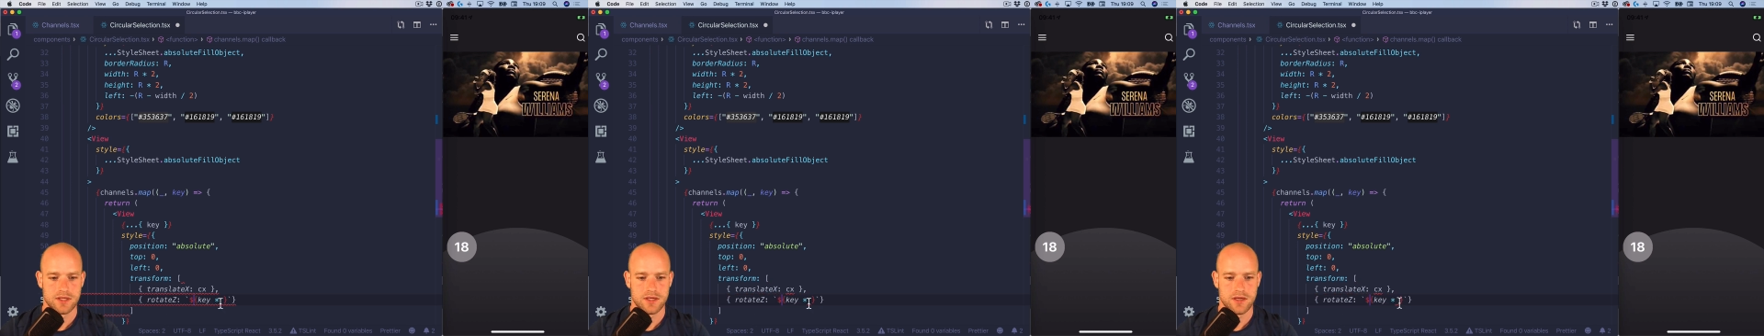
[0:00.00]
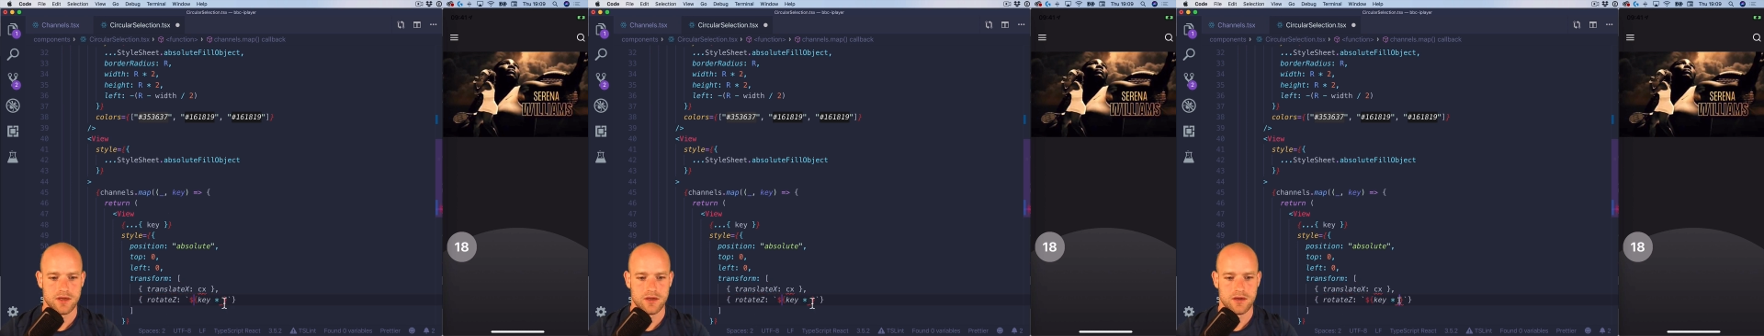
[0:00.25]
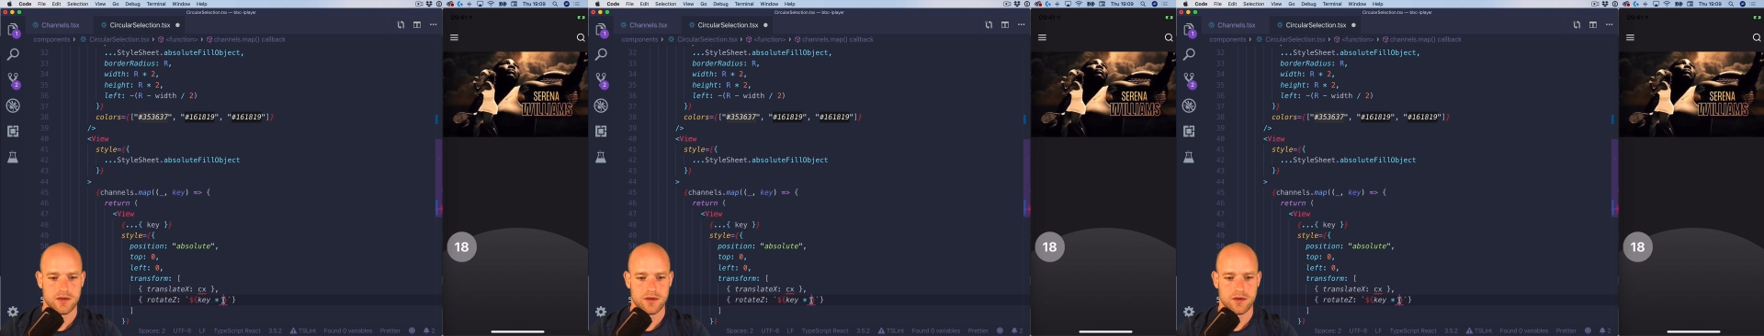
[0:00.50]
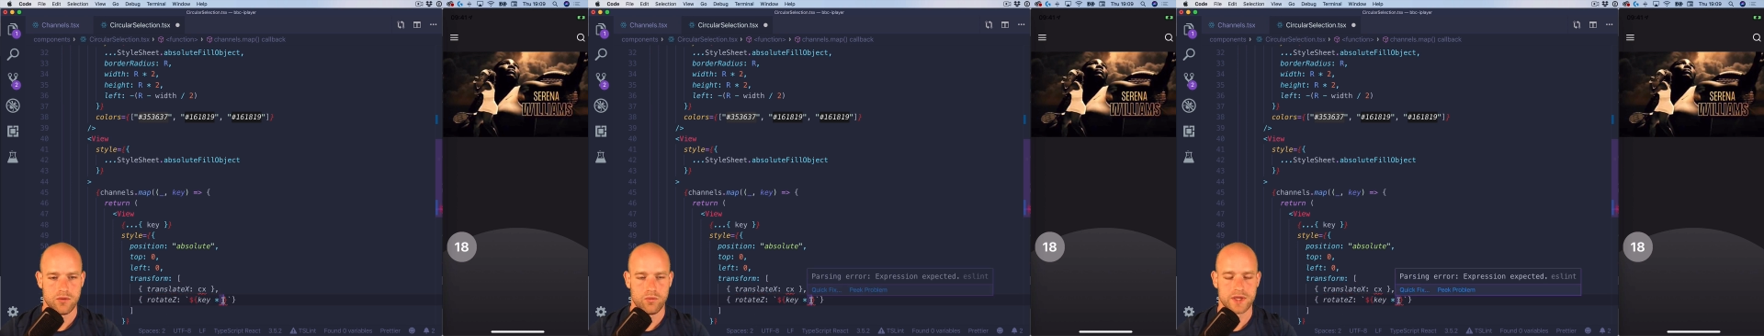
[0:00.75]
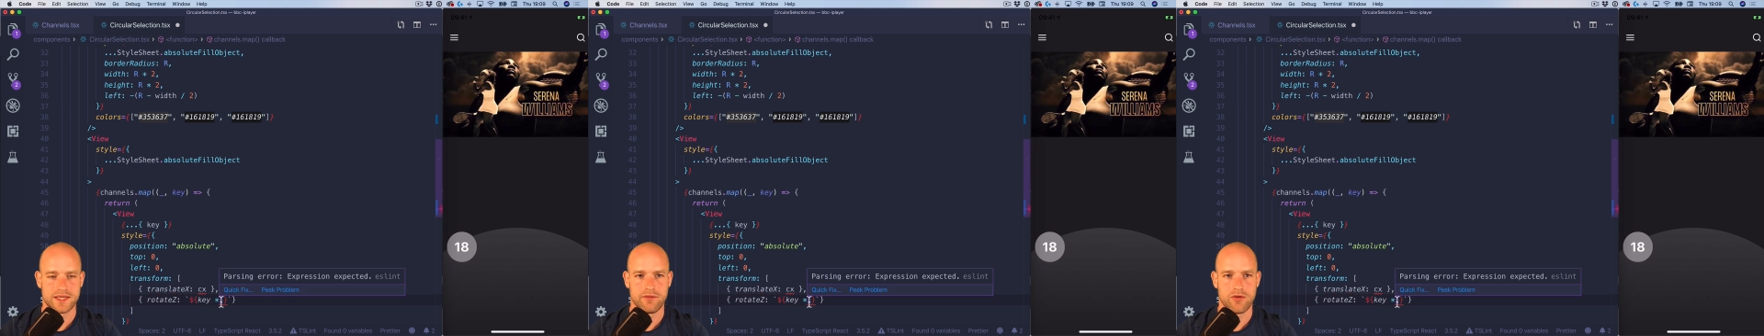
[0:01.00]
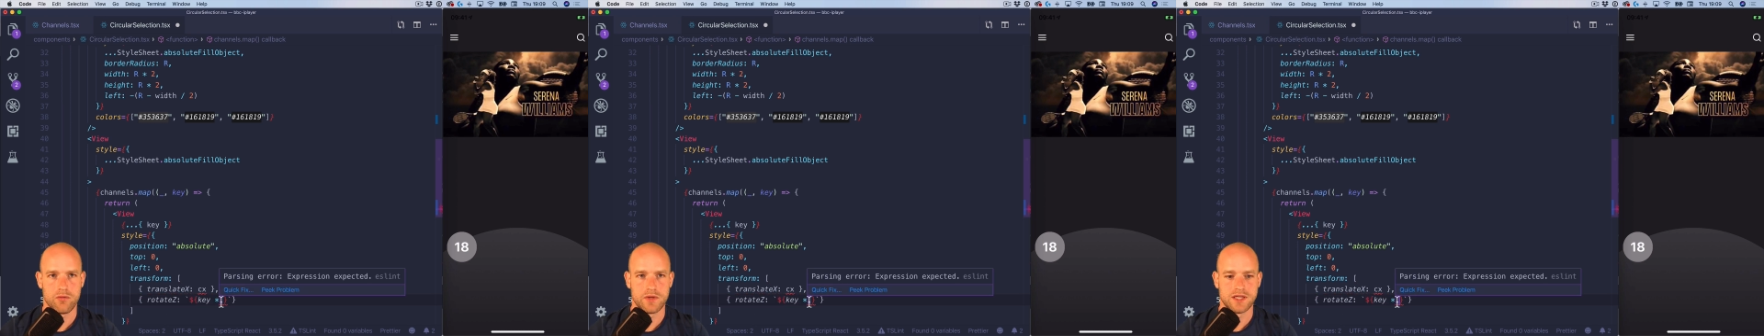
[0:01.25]

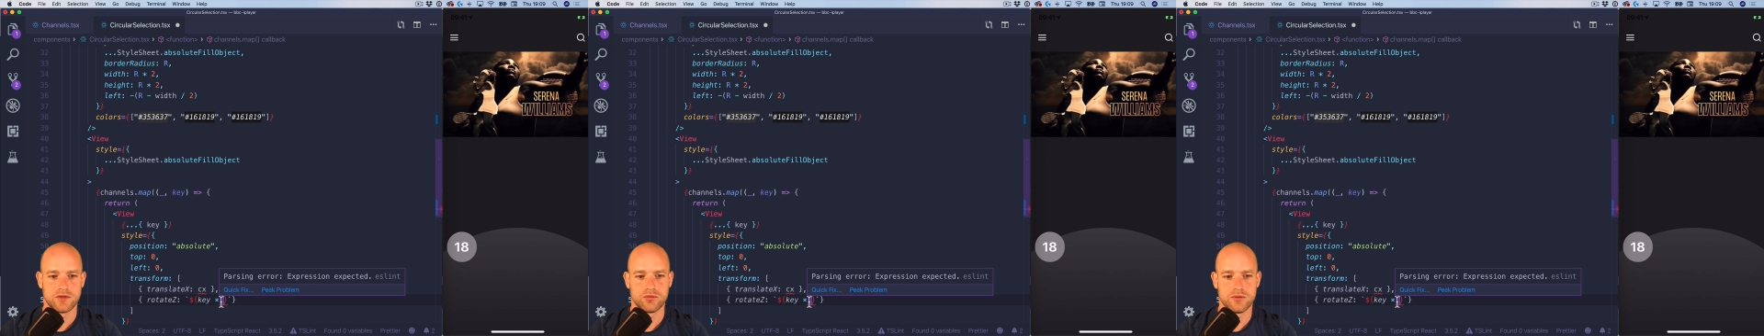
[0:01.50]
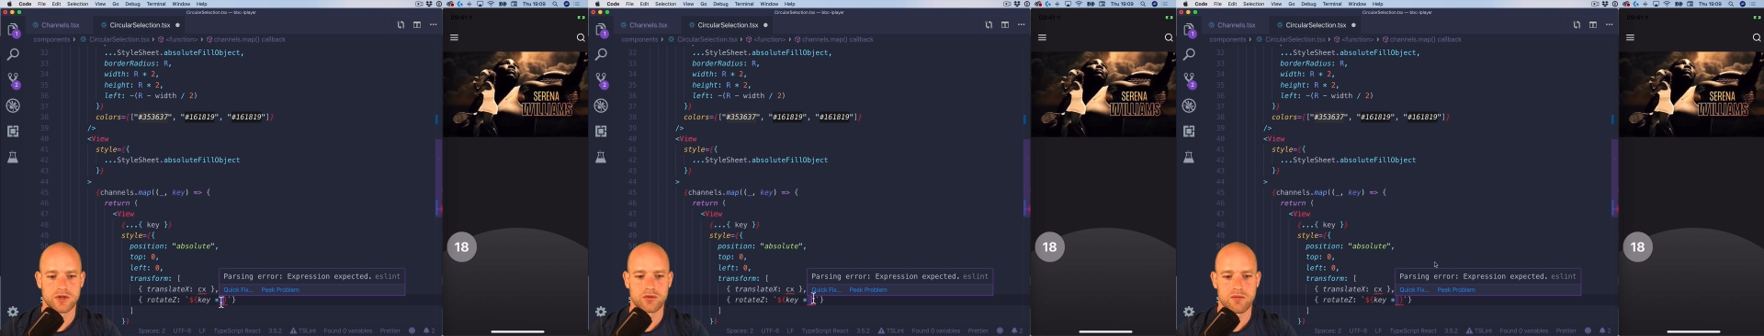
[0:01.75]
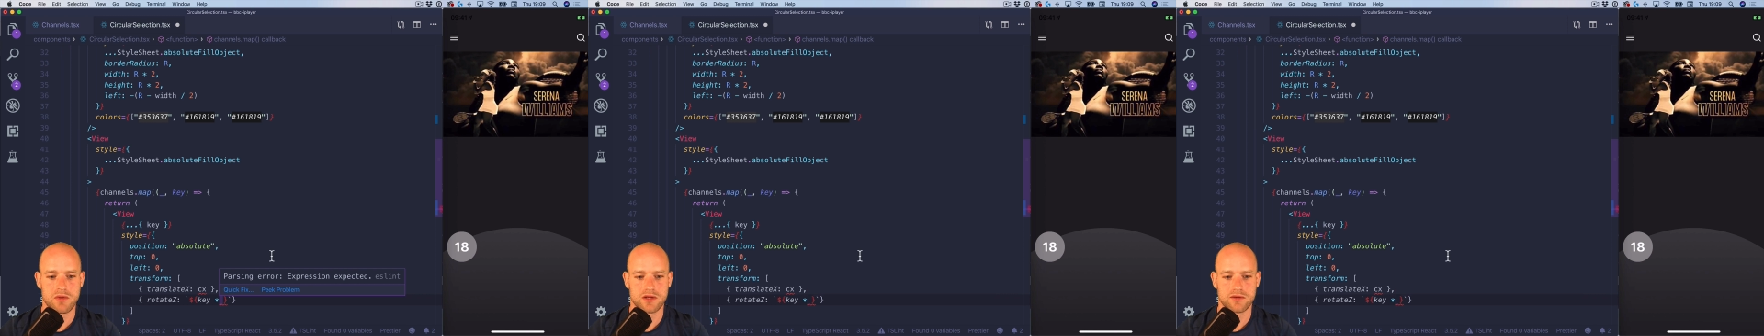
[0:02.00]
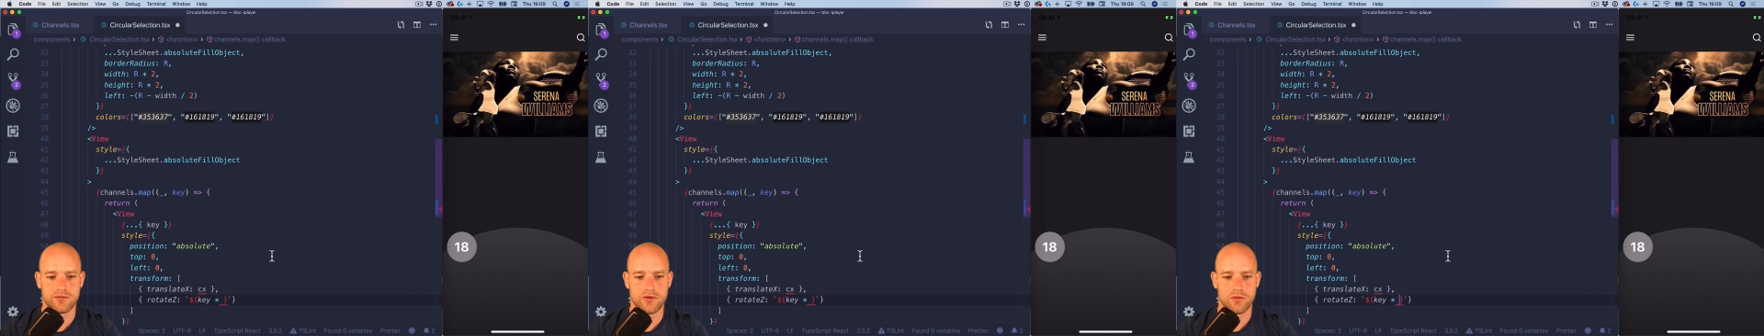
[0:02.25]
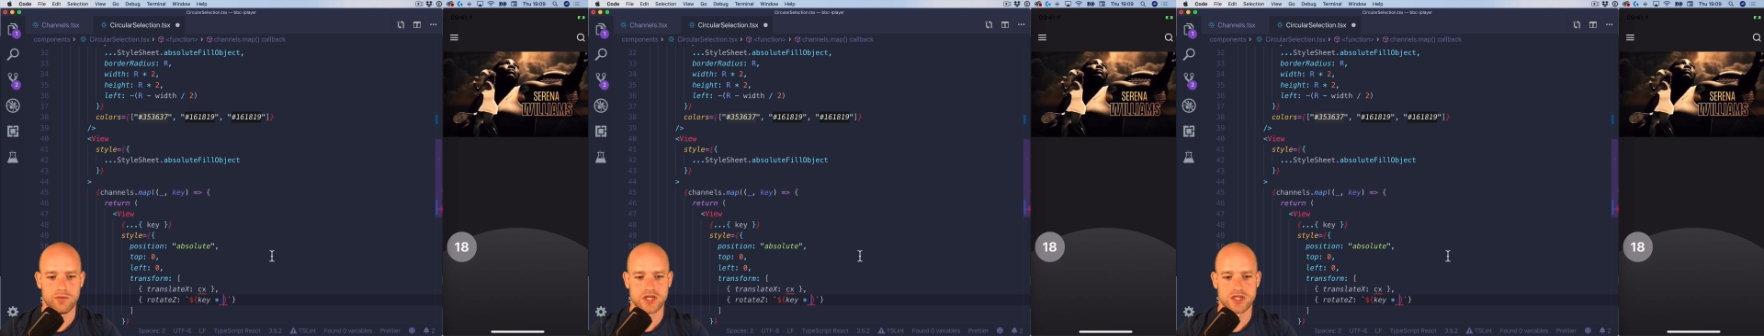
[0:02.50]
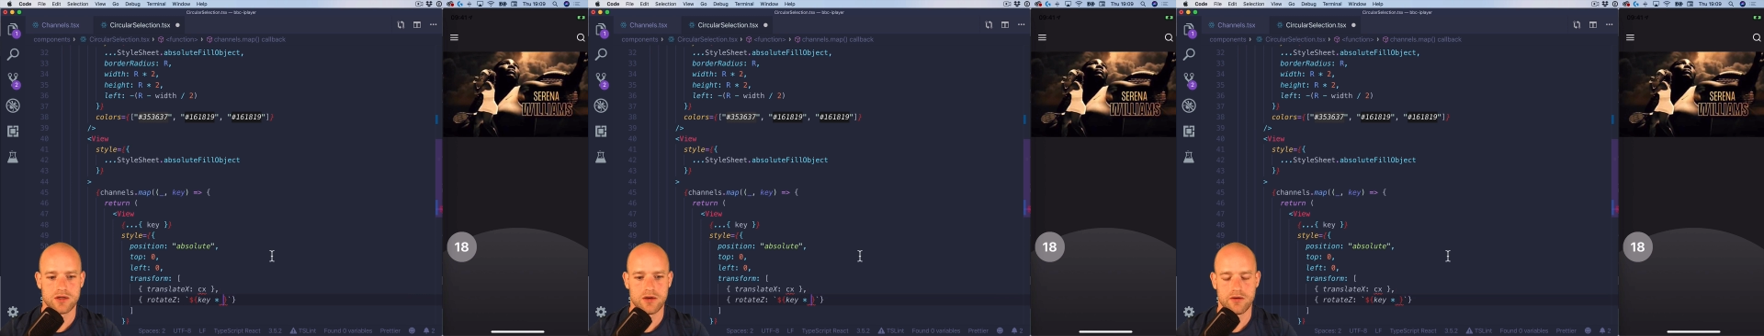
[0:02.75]
whatever we need to increment for
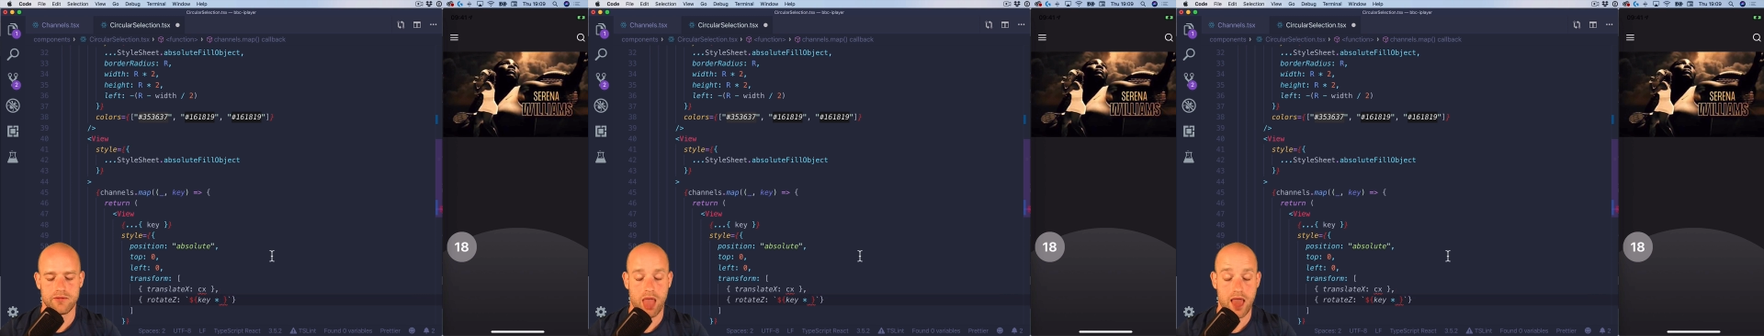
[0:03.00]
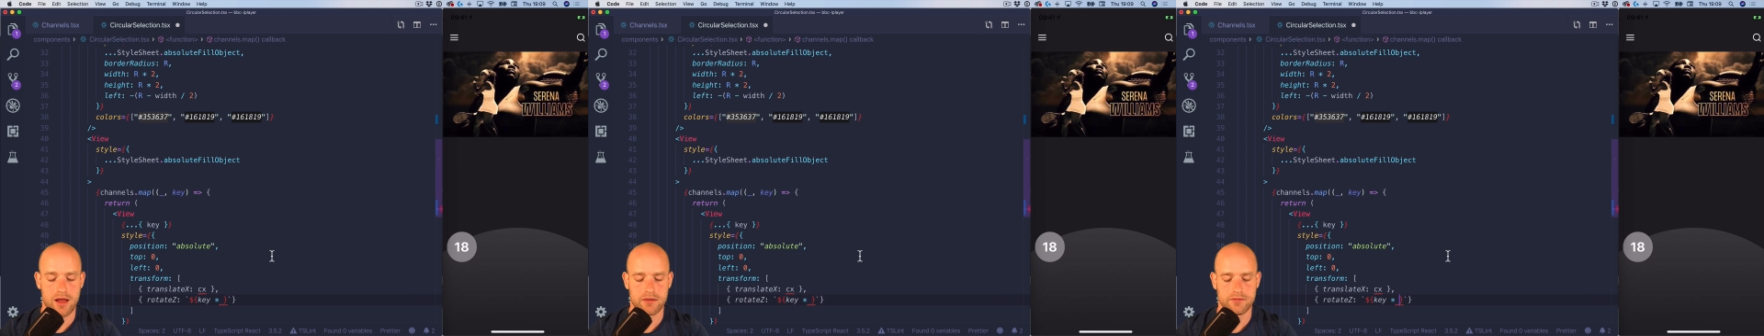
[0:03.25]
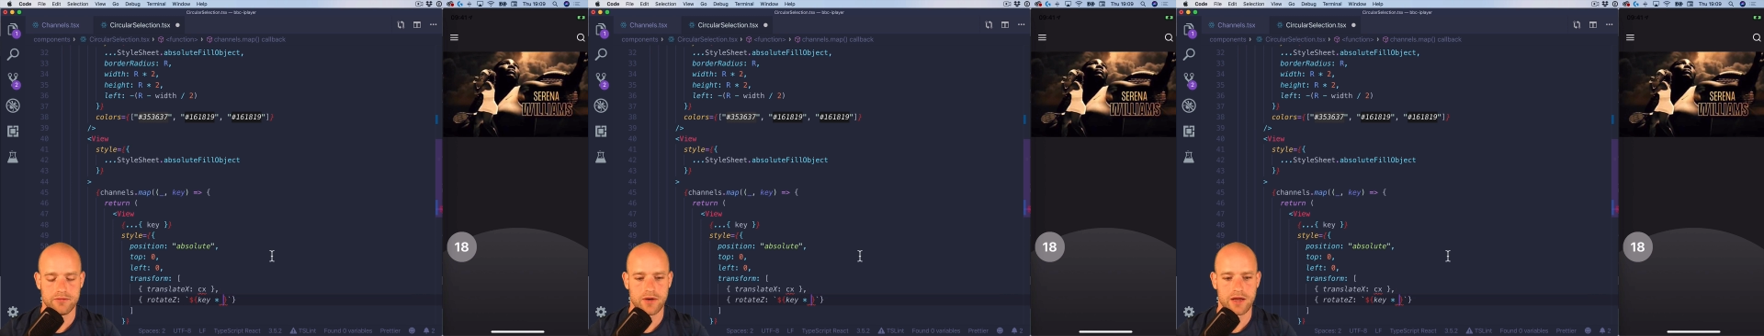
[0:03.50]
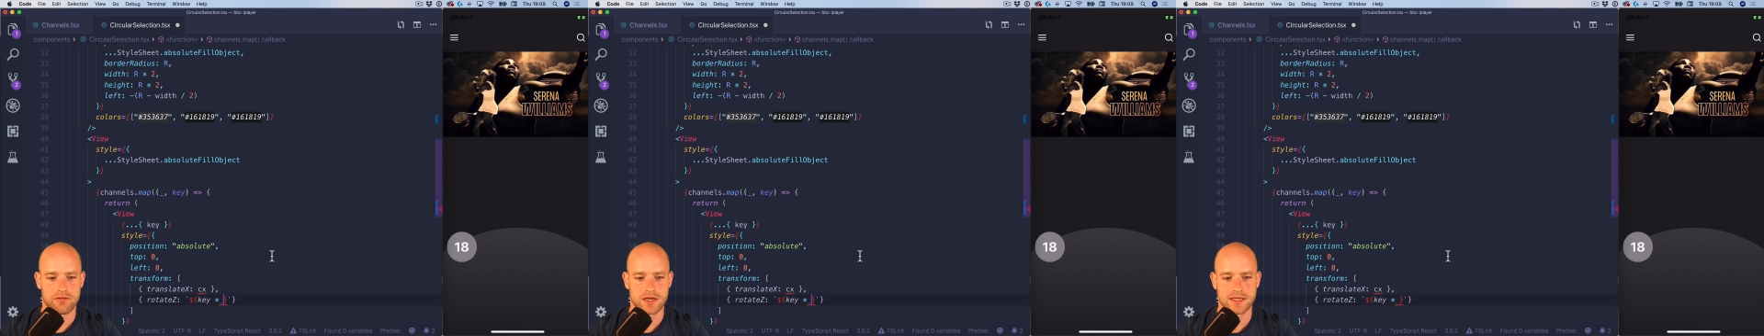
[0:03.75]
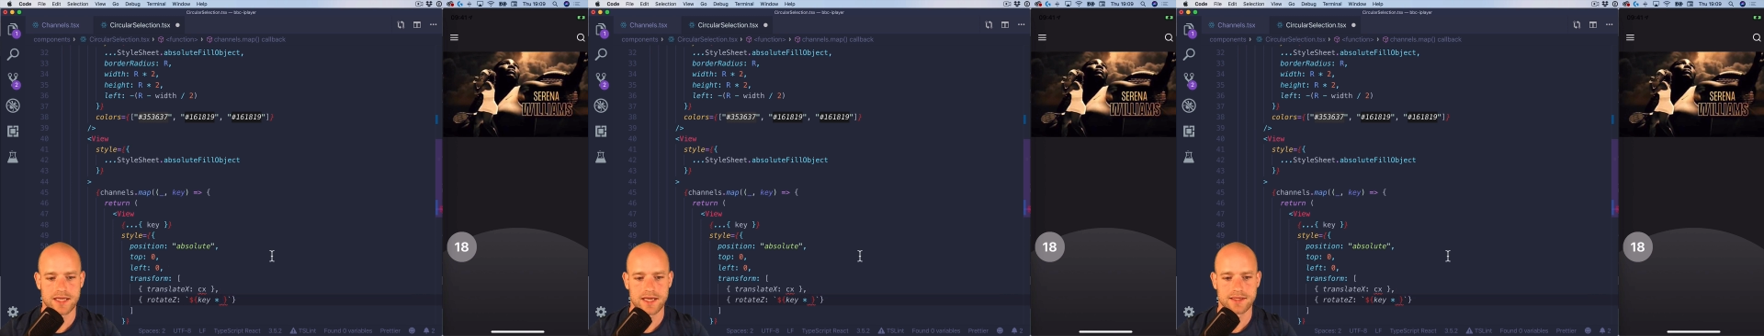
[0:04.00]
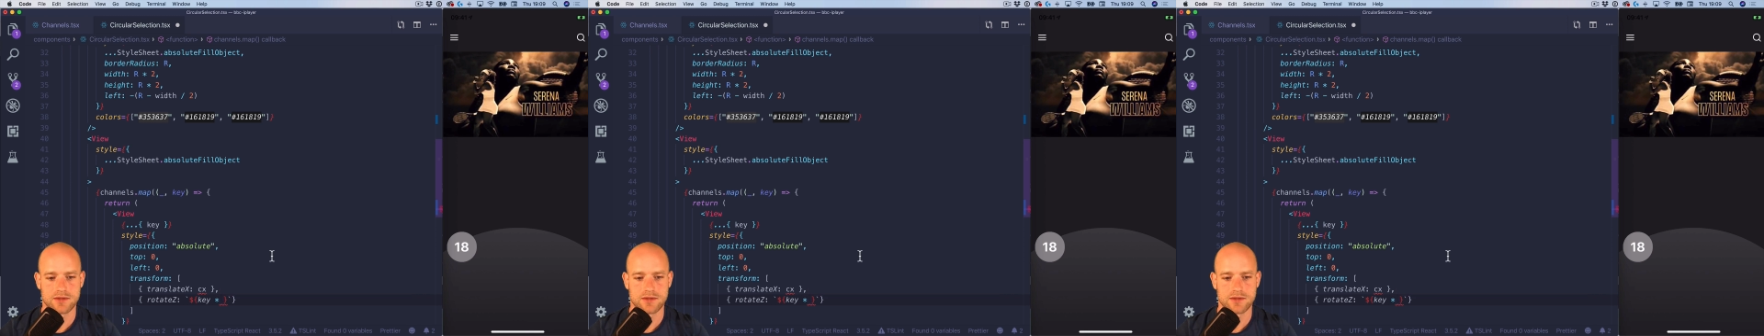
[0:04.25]
which for every index.